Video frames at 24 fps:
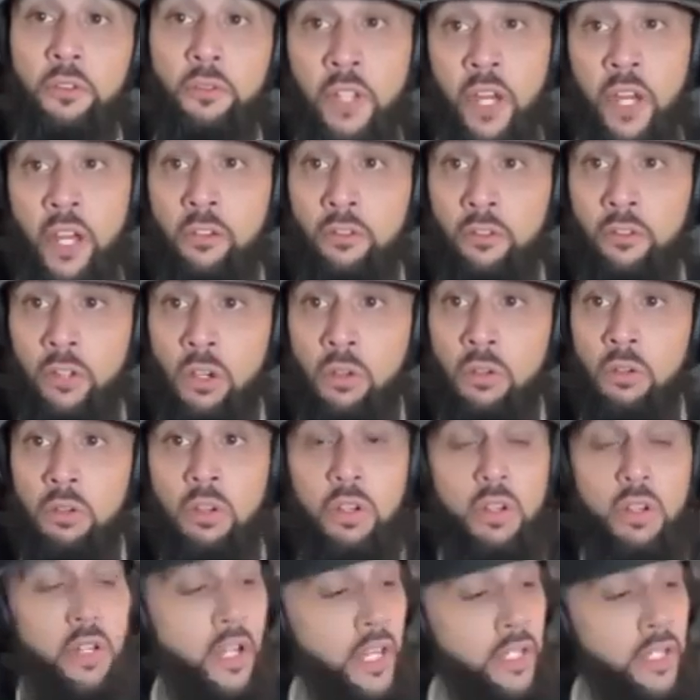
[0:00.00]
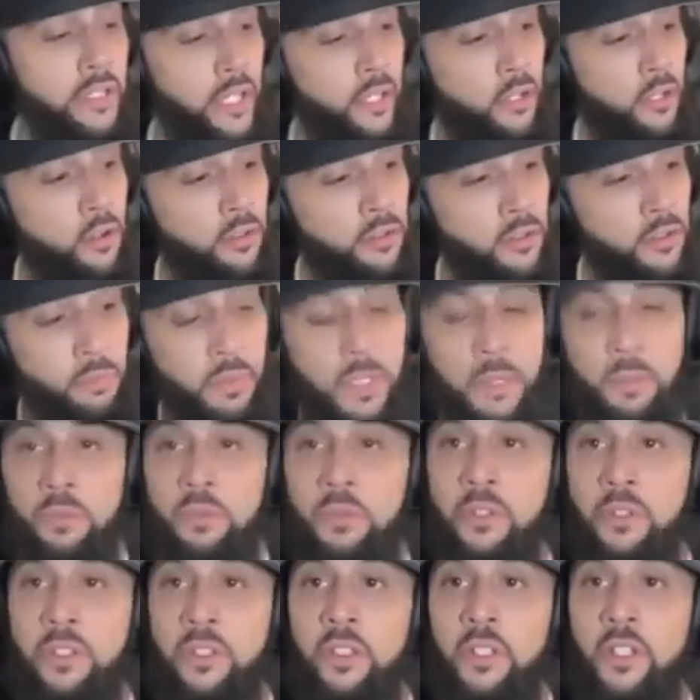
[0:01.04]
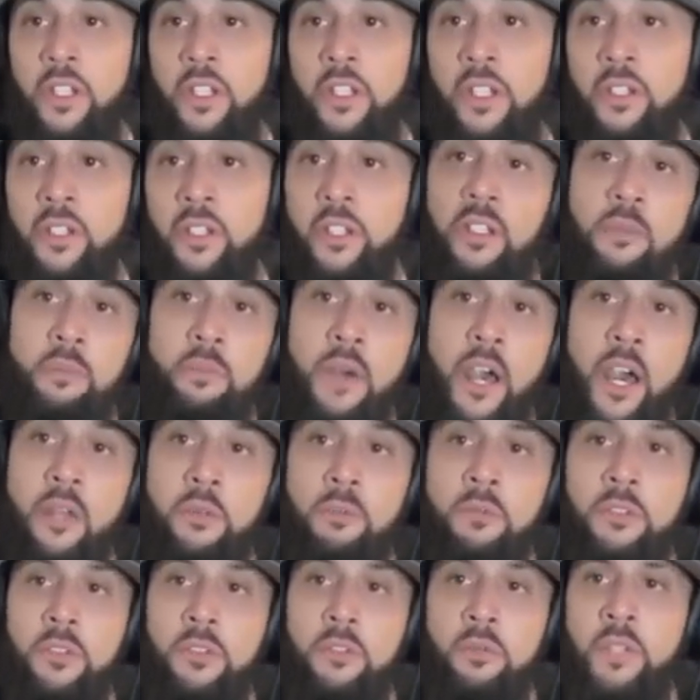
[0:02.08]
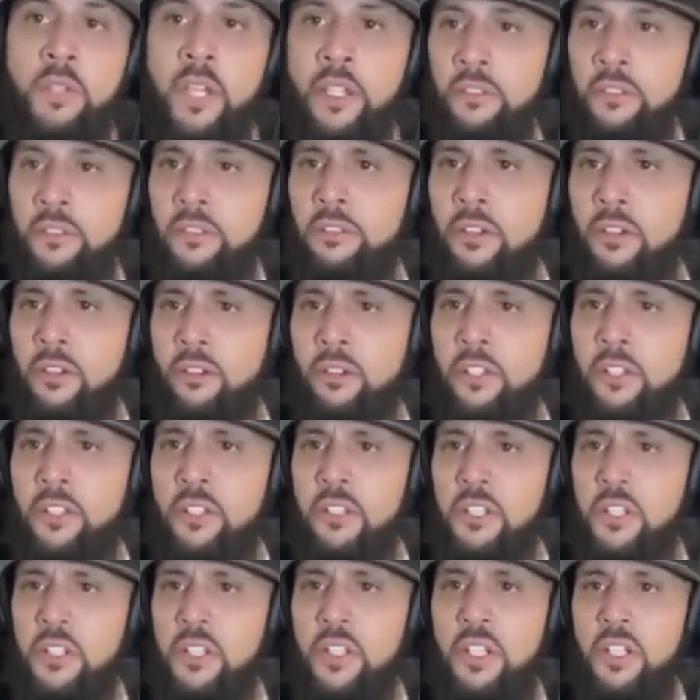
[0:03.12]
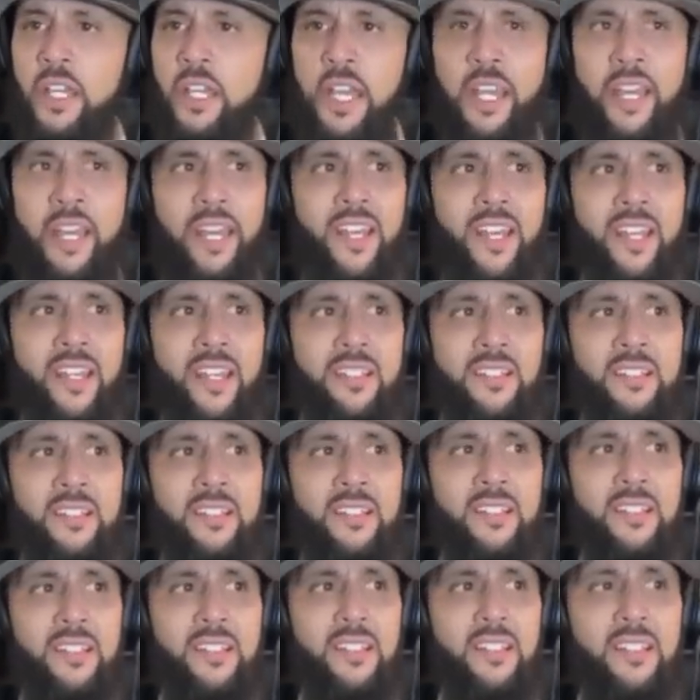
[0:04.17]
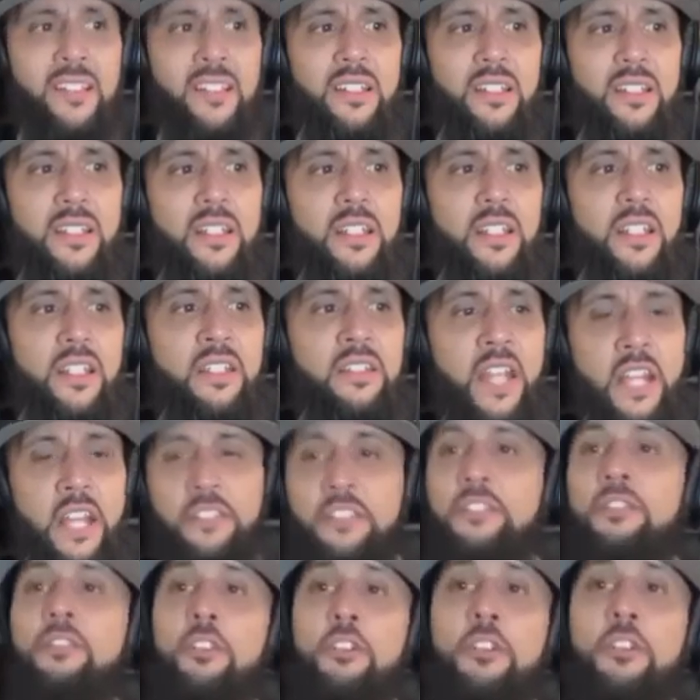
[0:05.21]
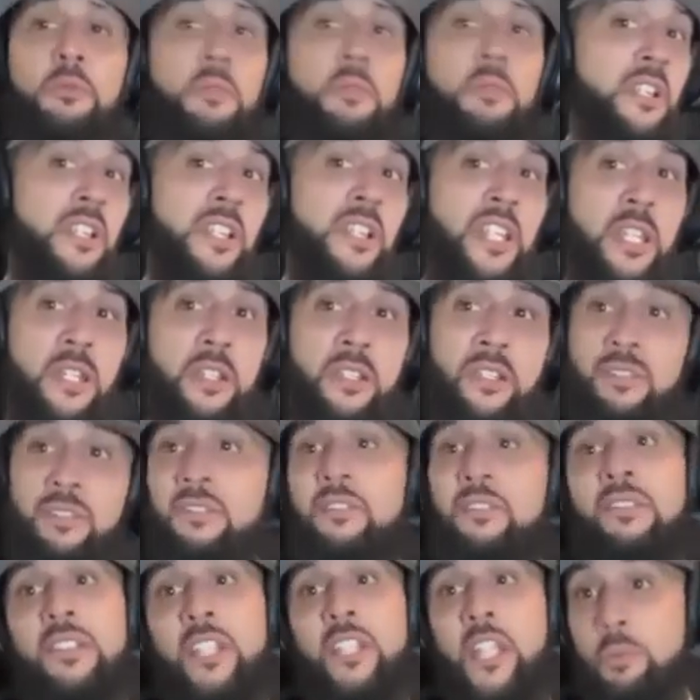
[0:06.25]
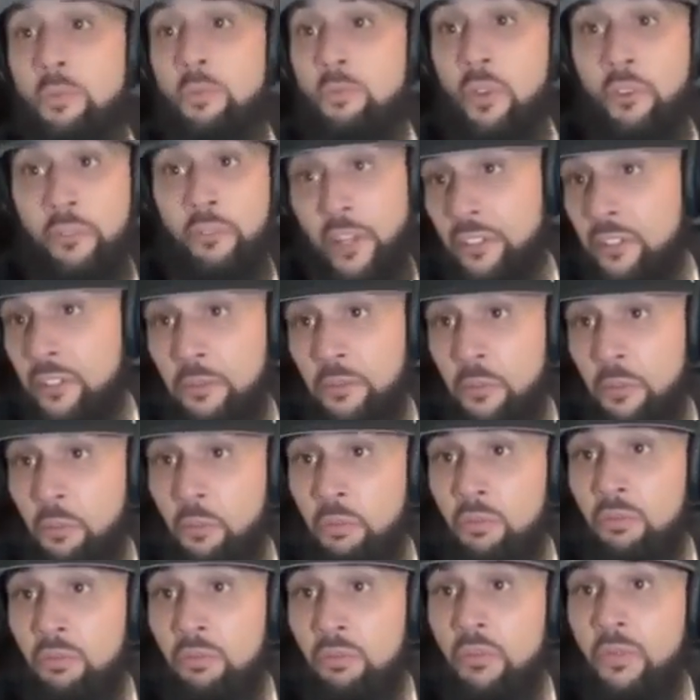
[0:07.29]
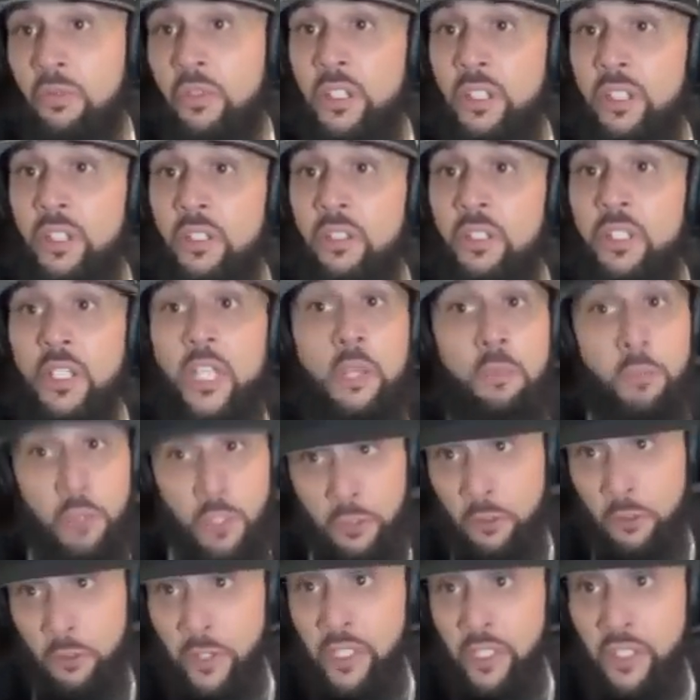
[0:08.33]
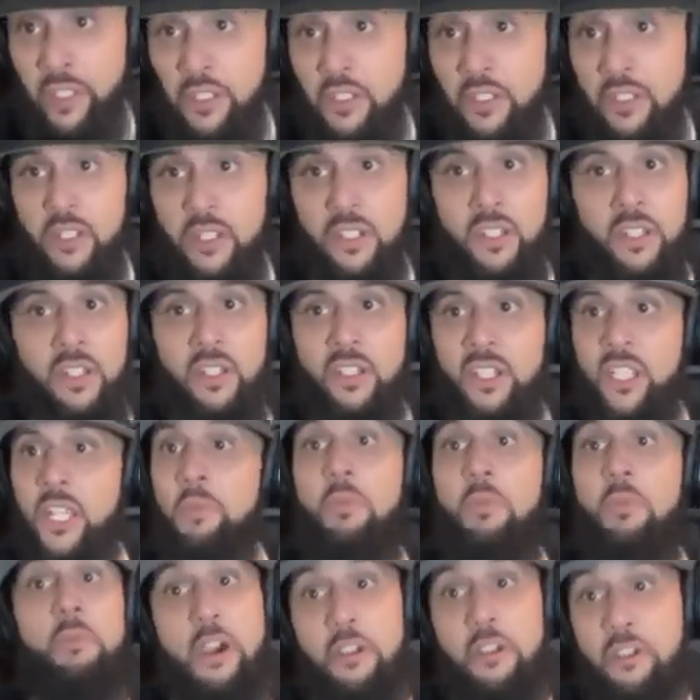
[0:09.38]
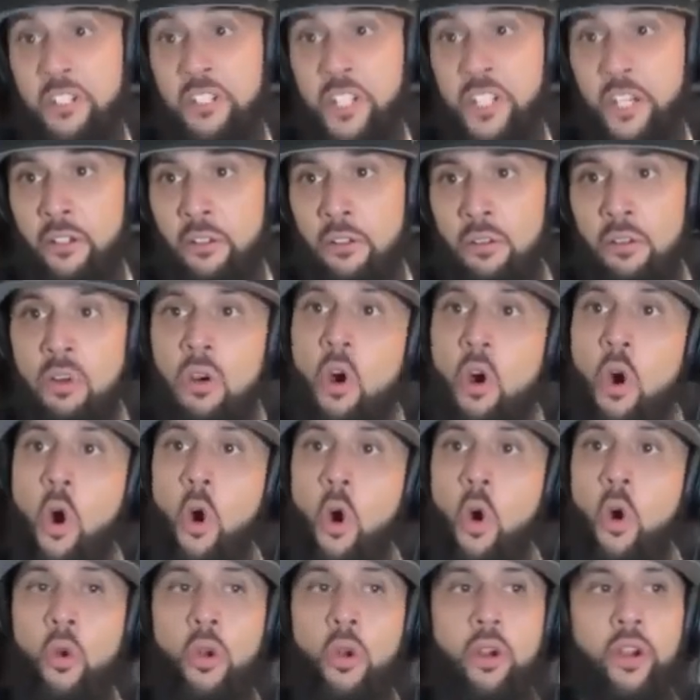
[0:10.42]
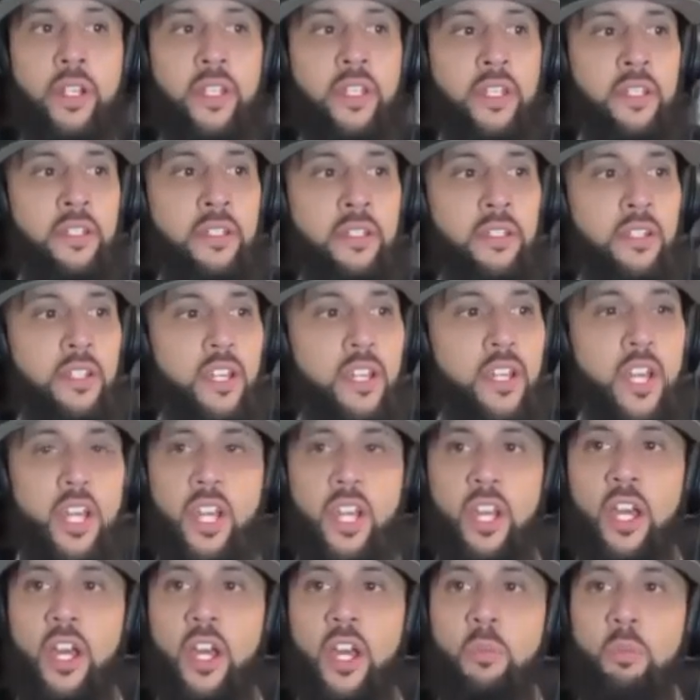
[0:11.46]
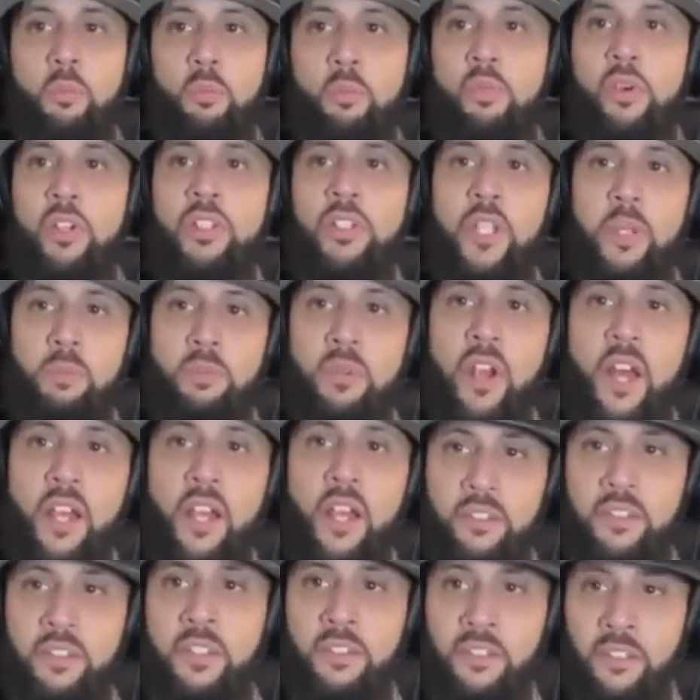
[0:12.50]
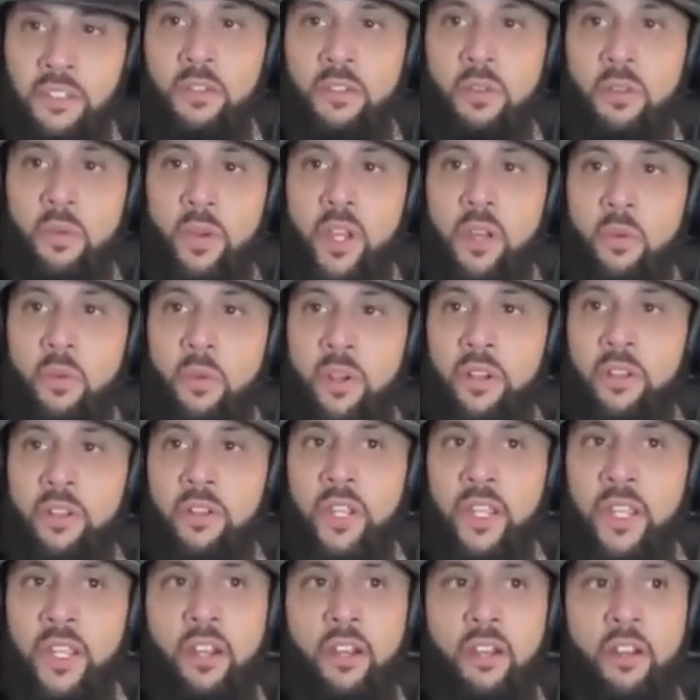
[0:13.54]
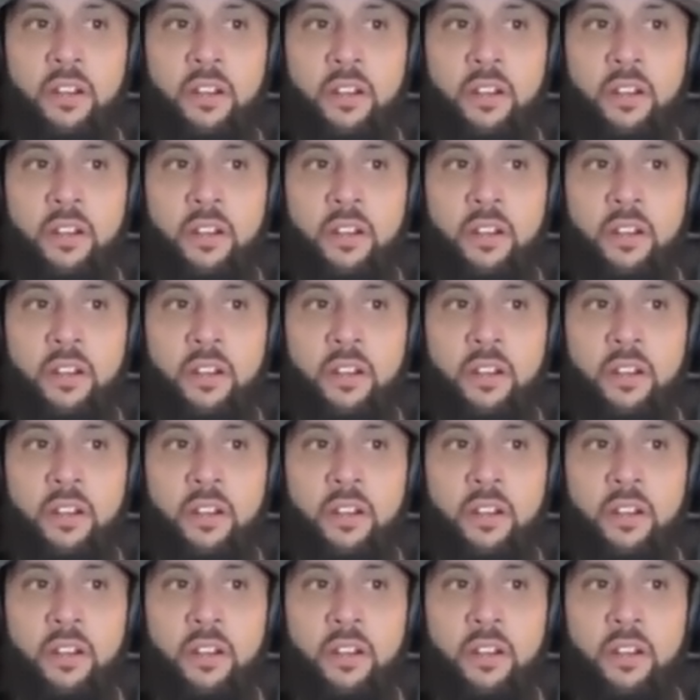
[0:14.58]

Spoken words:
grow, and that causes people in the bottom to get discouraged, and that discouragement could keep prevent them from keeping doing it, keep them out in general, or it can put their process in a way where they are